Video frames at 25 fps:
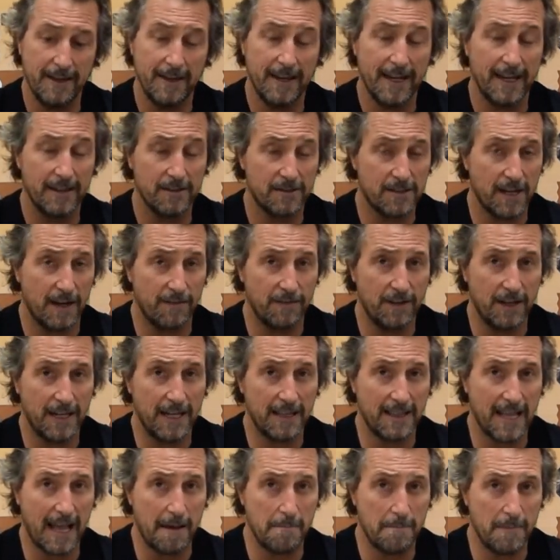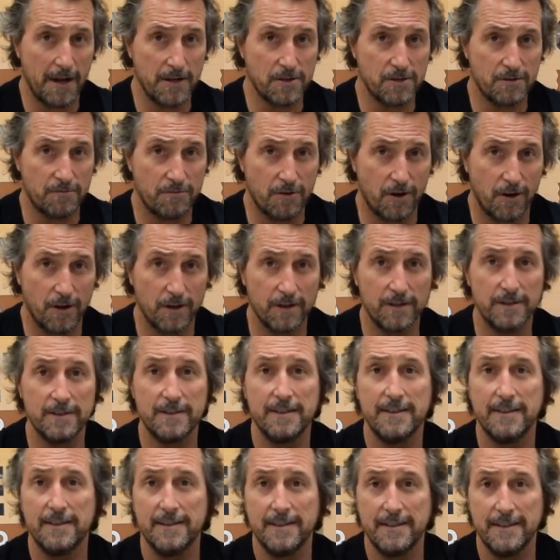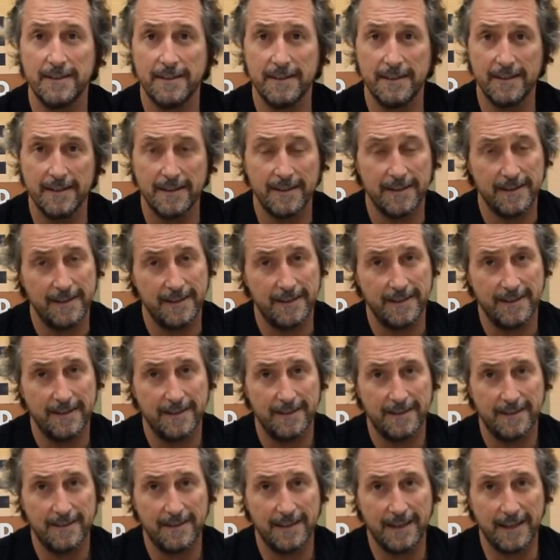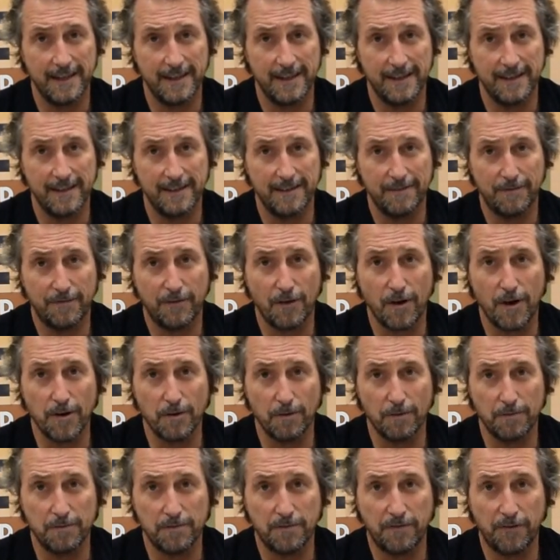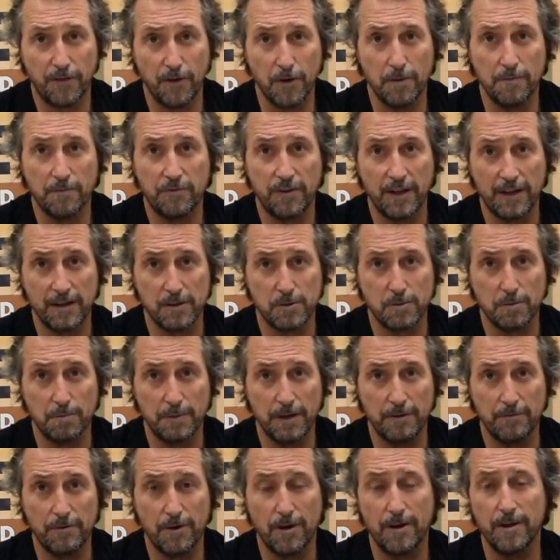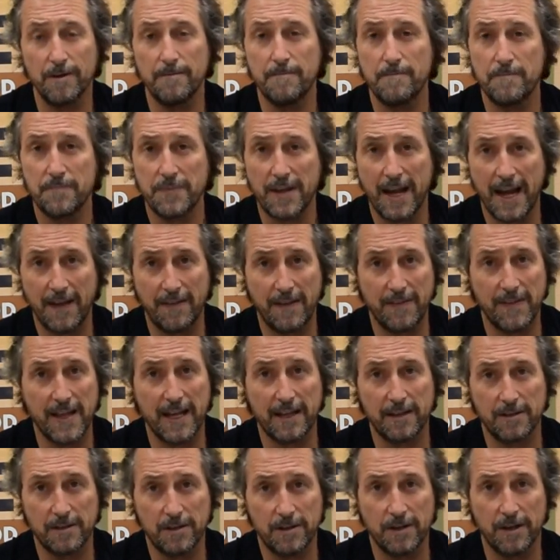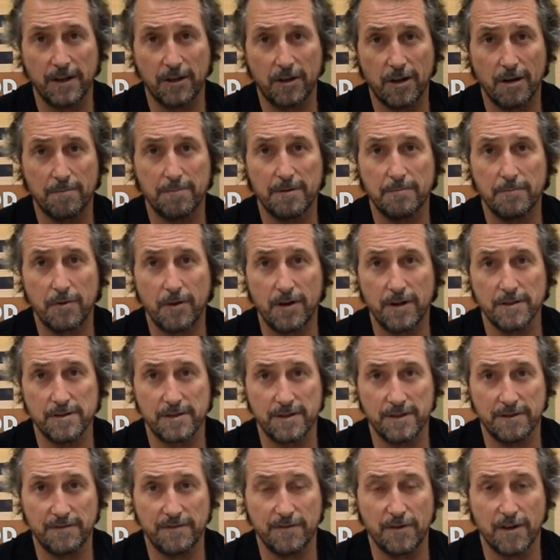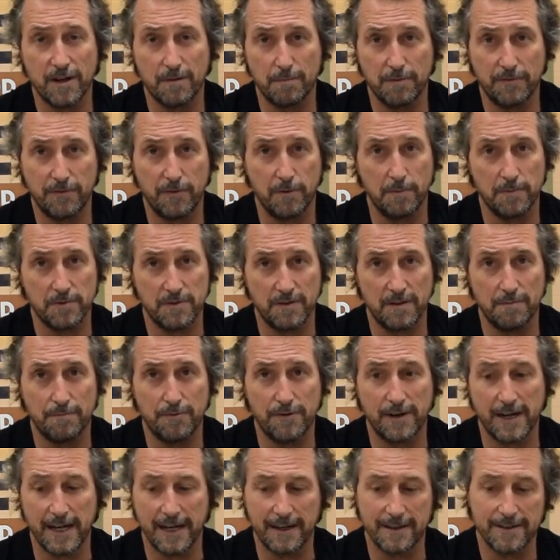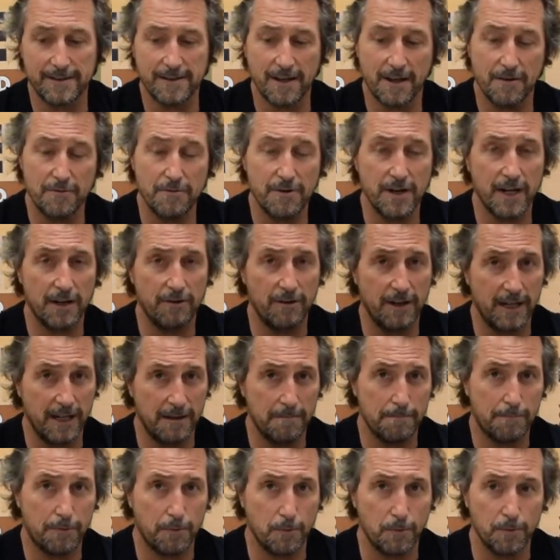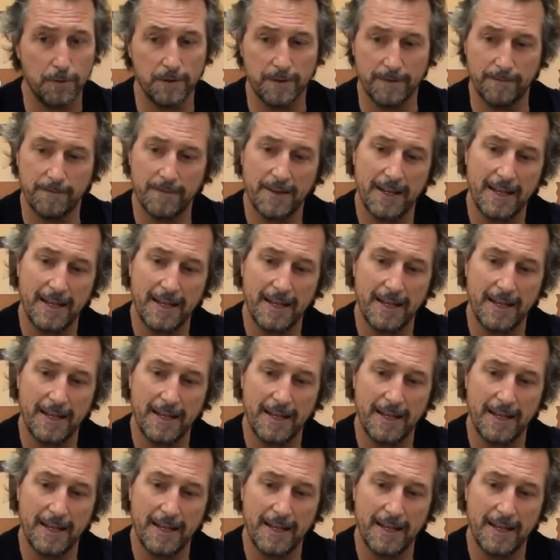And so if you get that measure wrong, the final film thickness will be wrong, and then that's going to compromise the final performance of the product. So really, really important.